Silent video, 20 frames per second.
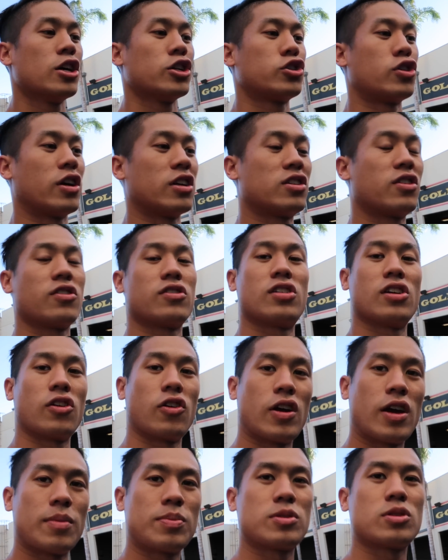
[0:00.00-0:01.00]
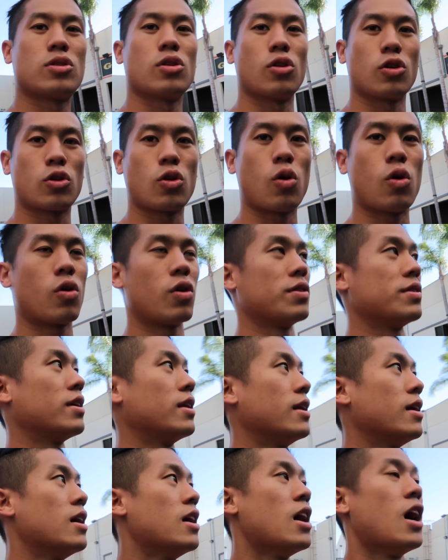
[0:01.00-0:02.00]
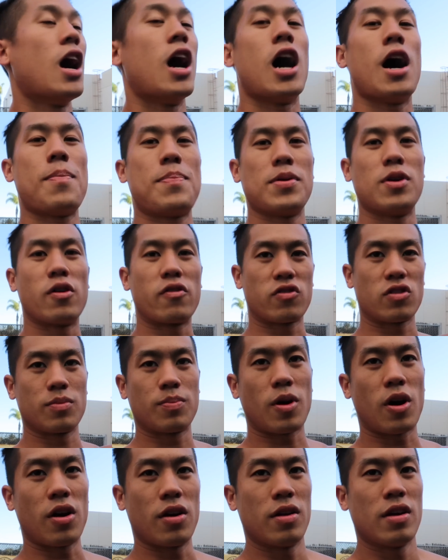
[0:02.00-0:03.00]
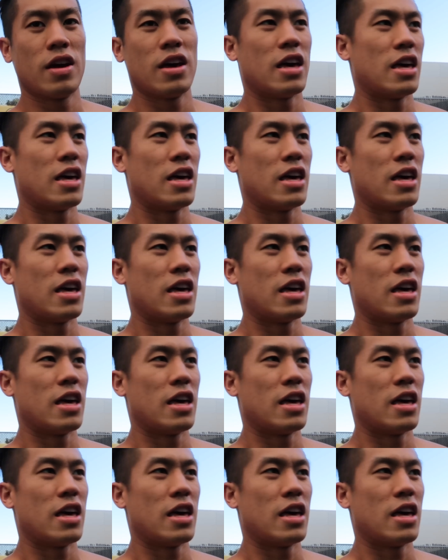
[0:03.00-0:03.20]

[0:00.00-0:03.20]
transfer to your hips, through your core, and then up and over the bar.